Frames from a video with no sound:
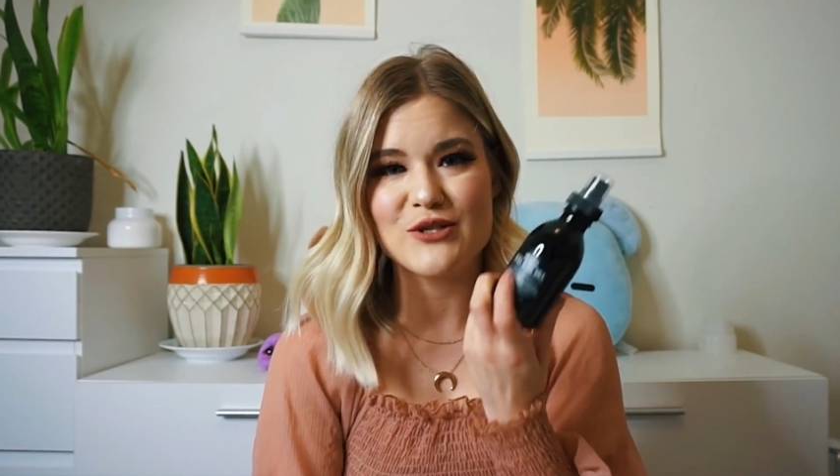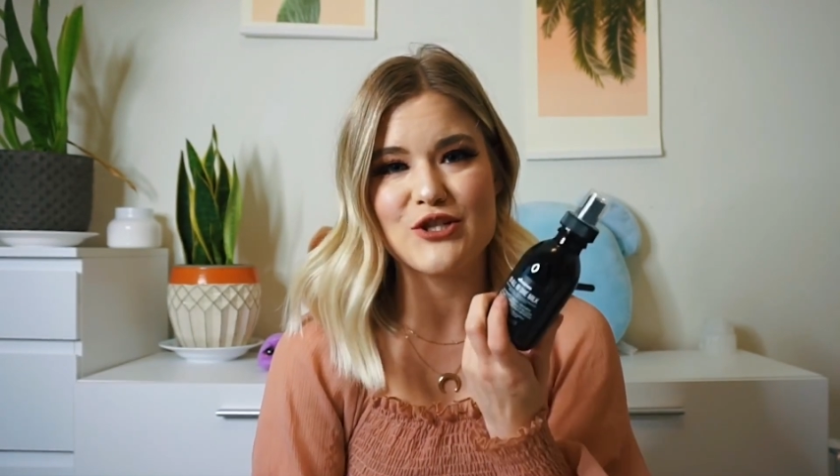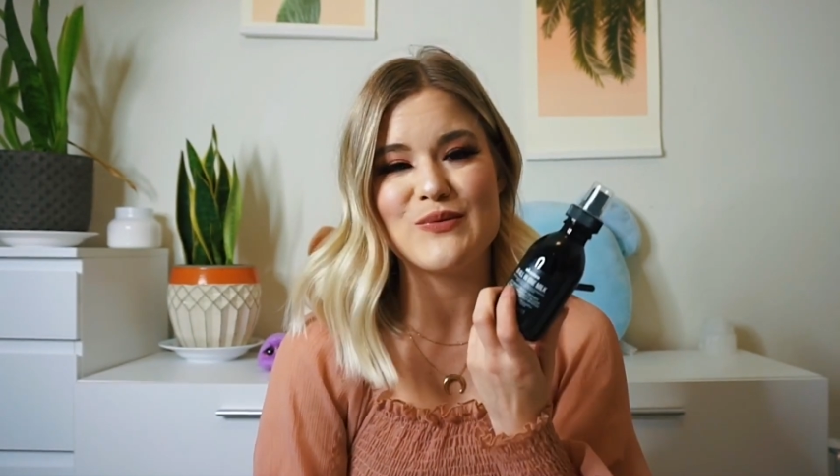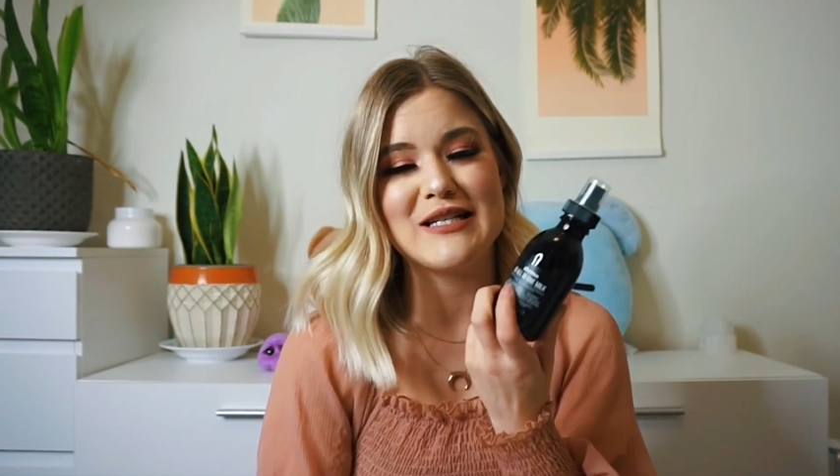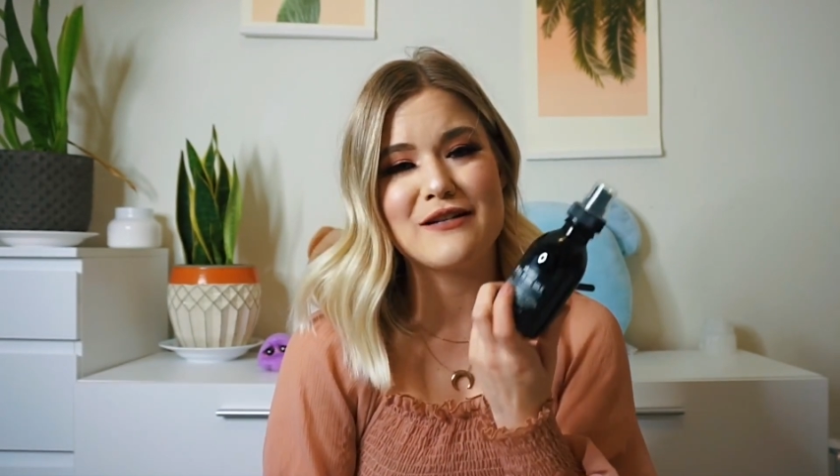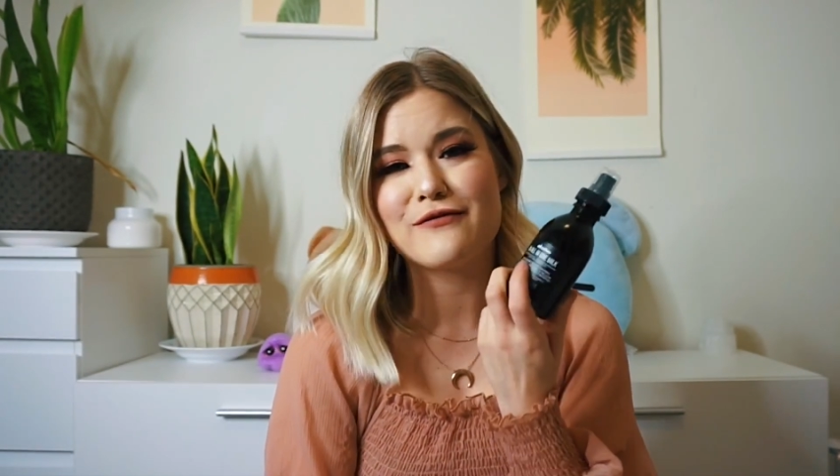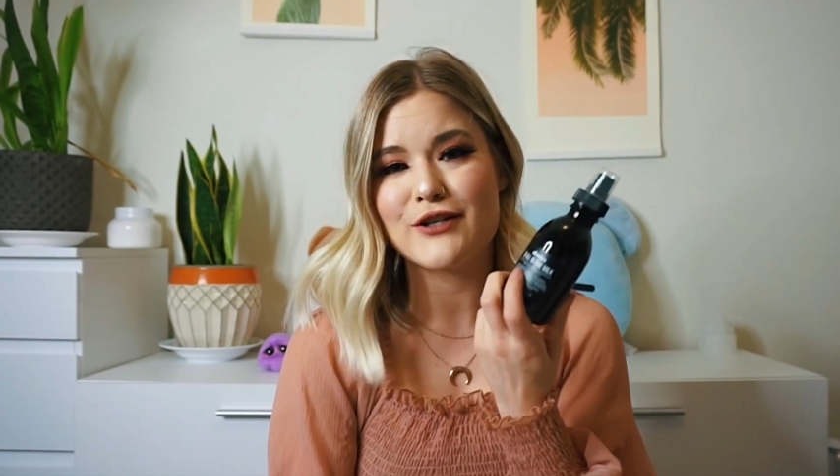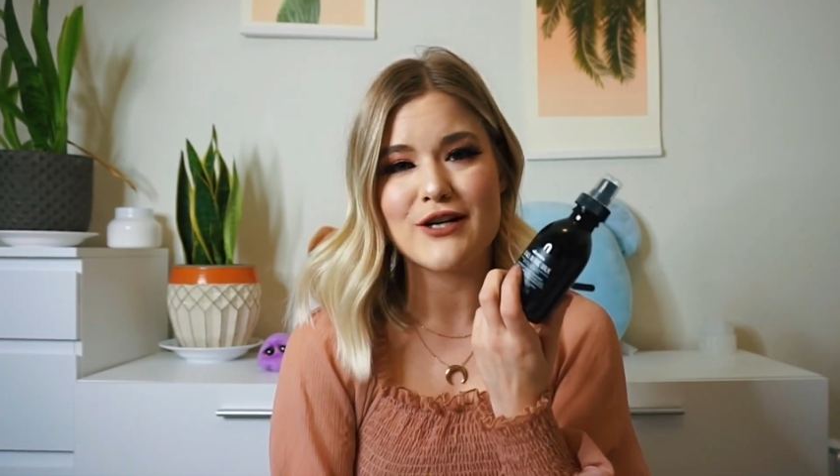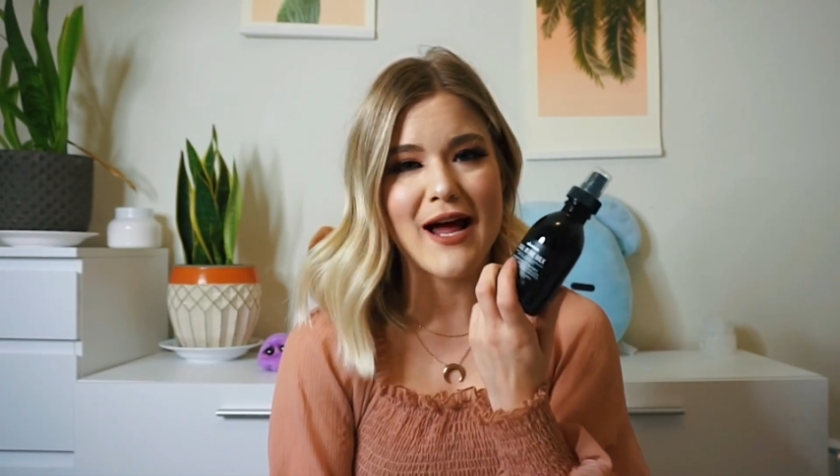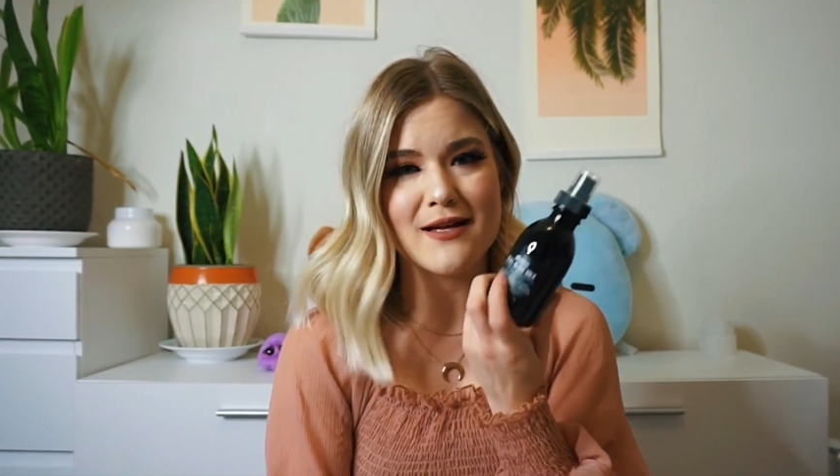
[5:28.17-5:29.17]
which you need for
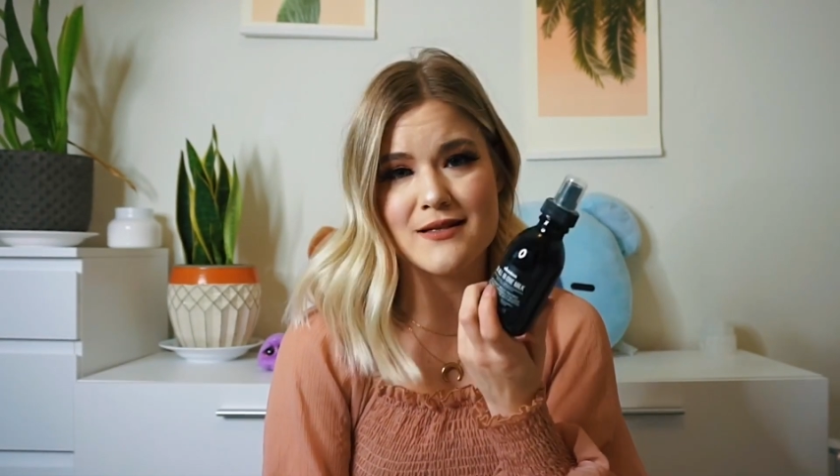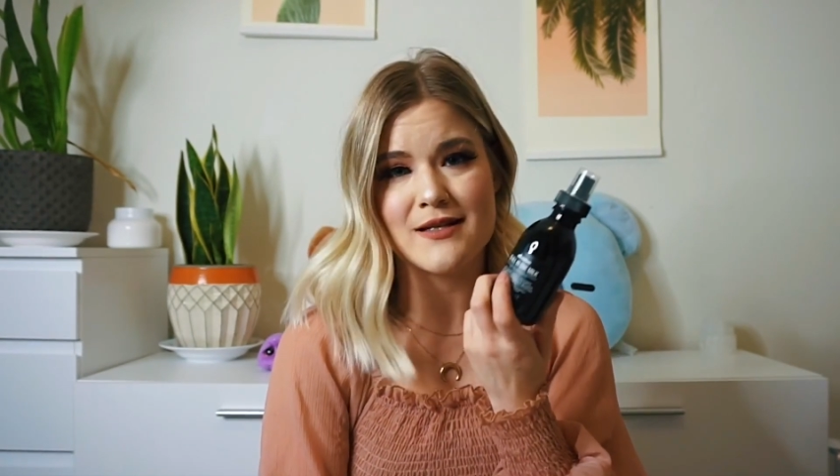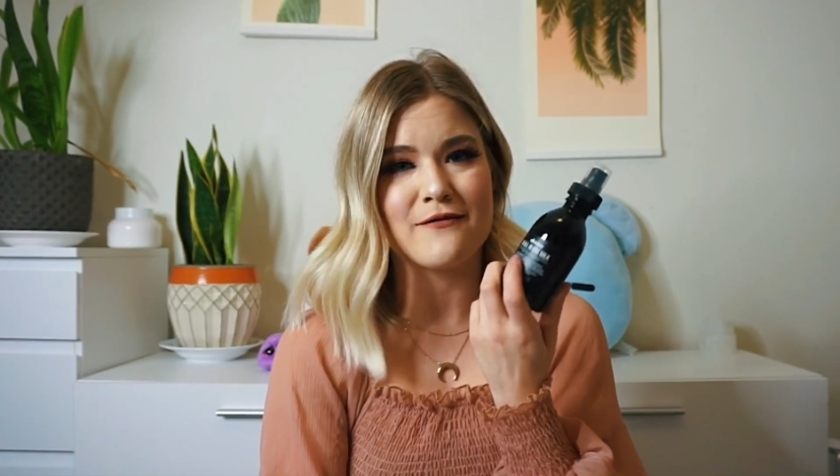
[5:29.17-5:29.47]
your ends.